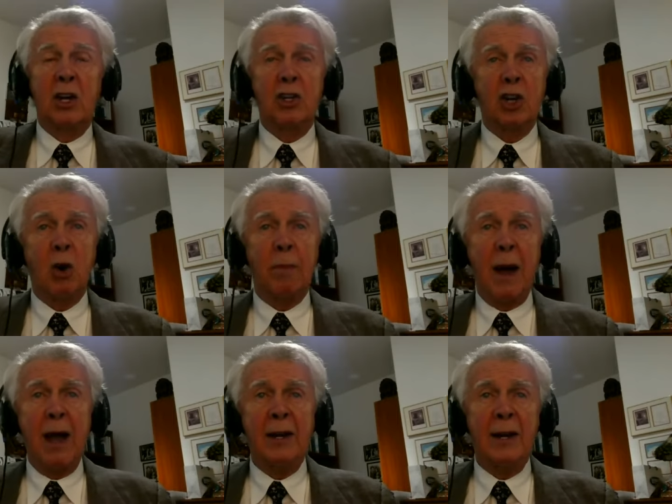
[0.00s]
Joe
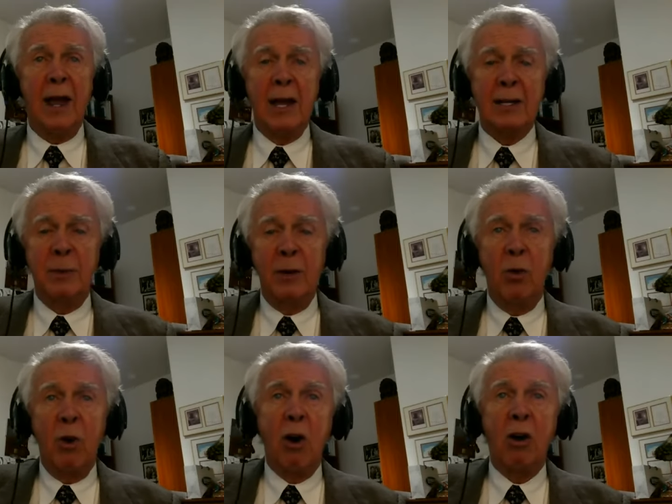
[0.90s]
Biden has been
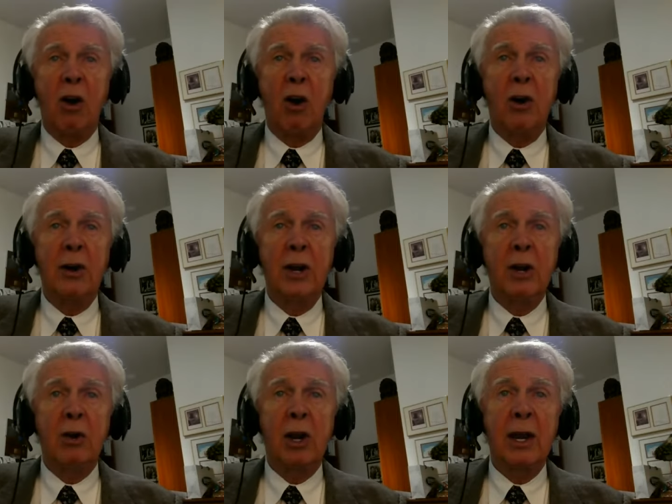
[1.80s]
wrong on
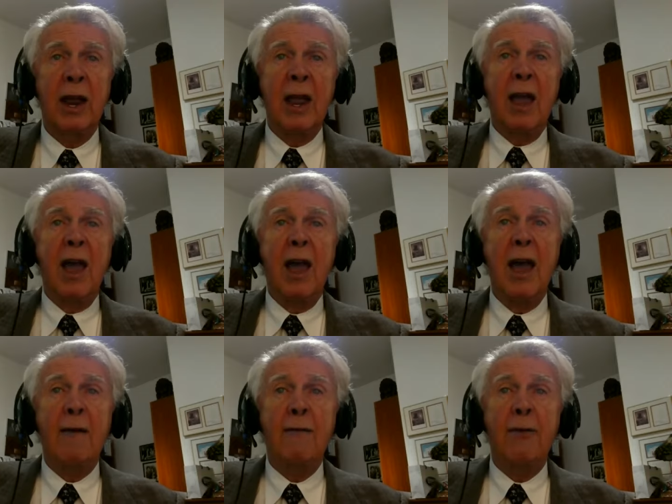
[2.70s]
nearly
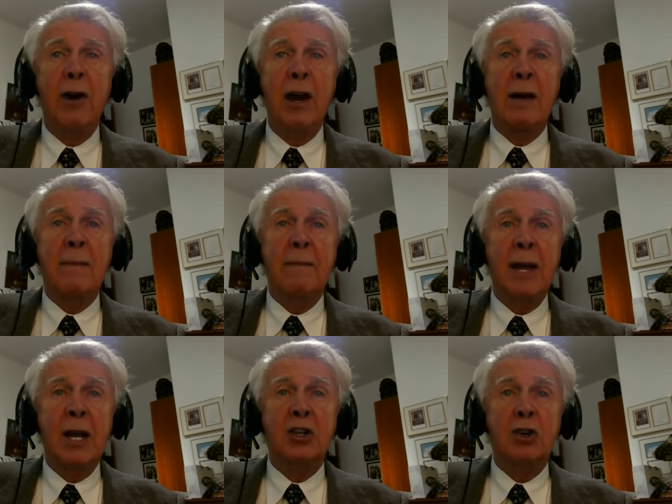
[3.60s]
every
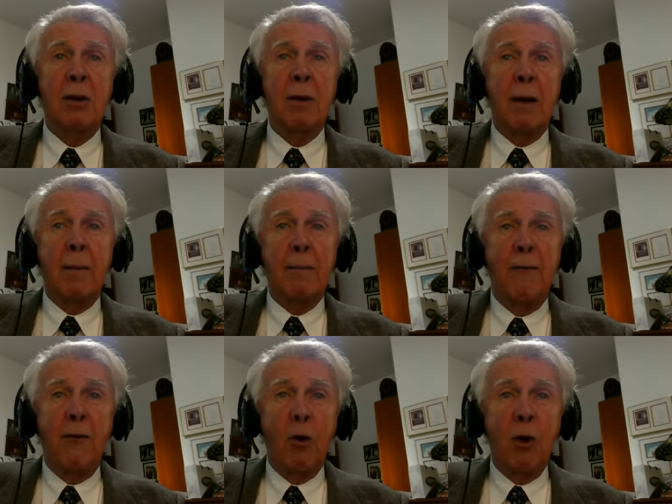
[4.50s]
major
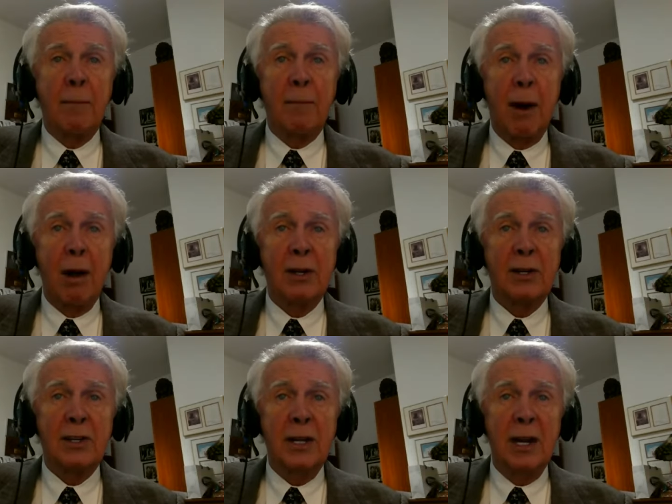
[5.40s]
foreign
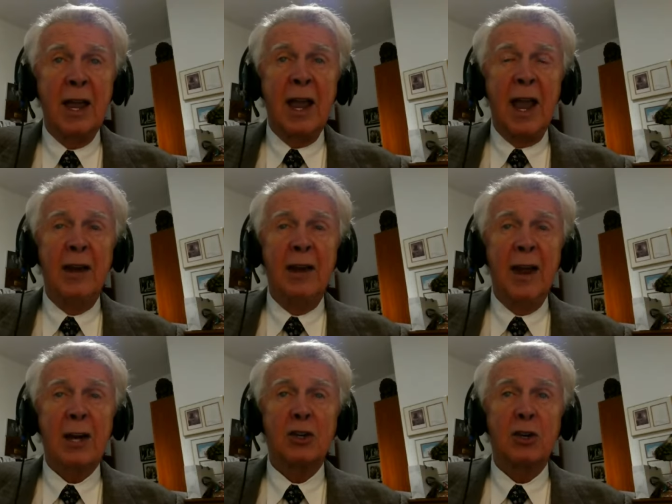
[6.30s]
policy and
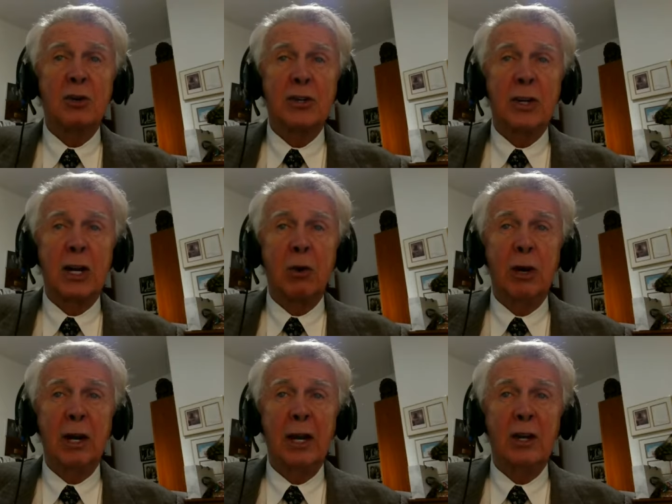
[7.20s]
national
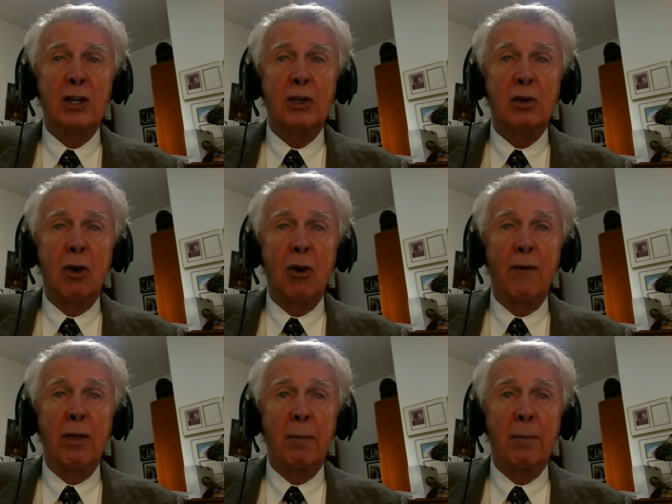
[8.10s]
security issue
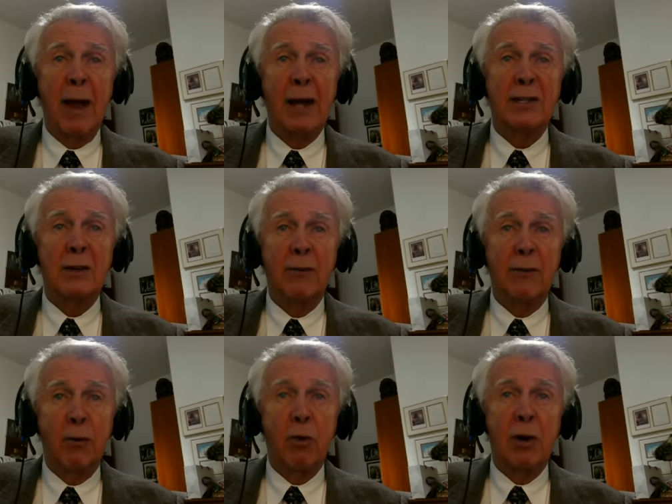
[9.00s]
over the past
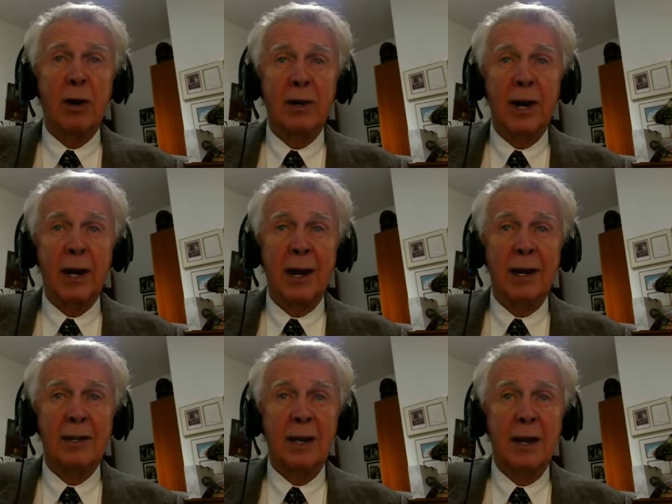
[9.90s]
4
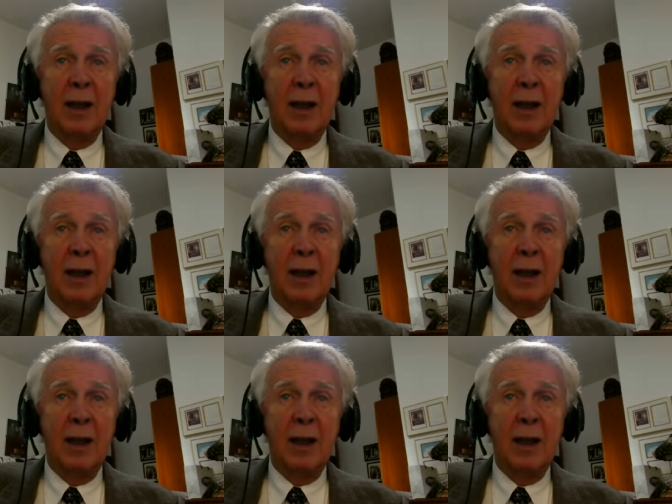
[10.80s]
decades.